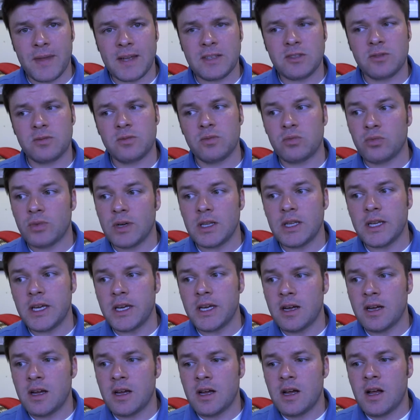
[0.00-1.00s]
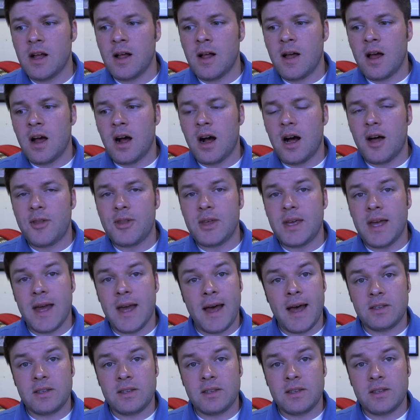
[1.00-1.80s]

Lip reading: That's really the